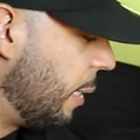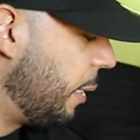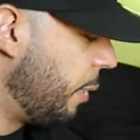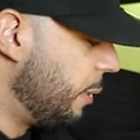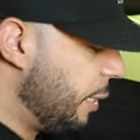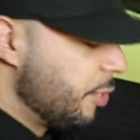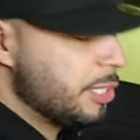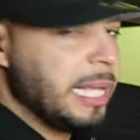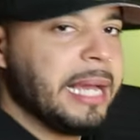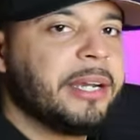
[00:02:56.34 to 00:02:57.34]
on there, and then your
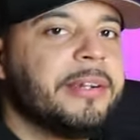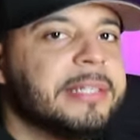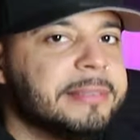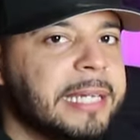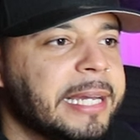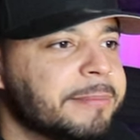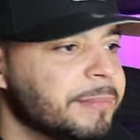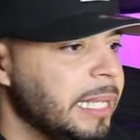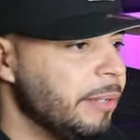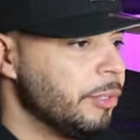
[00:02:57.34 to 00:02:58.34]
slider, and yeah,
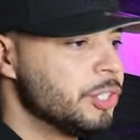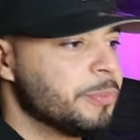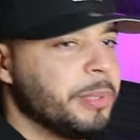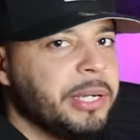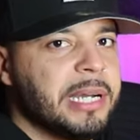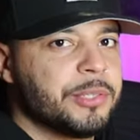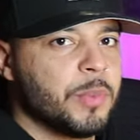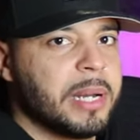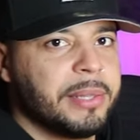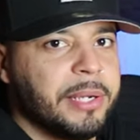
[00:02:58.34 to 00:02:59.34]
then you can just put your
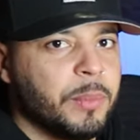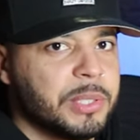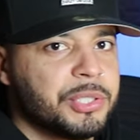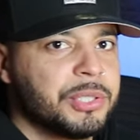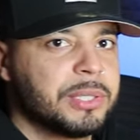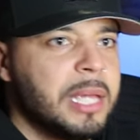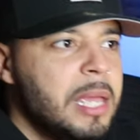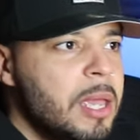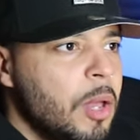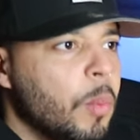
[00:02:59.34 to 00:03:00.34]
S1 on there, which is
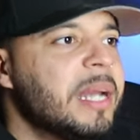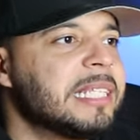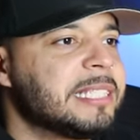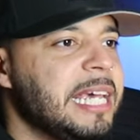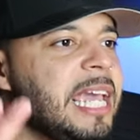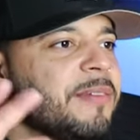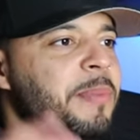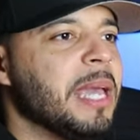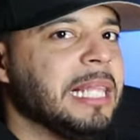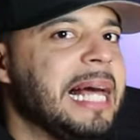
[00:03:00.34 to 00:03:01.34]
would have
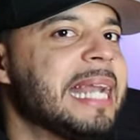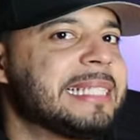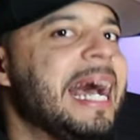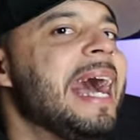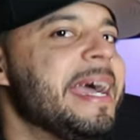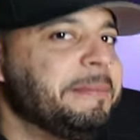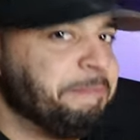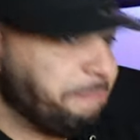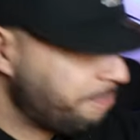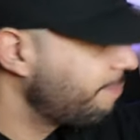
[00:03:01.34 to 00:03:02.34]
saved me a lot of time.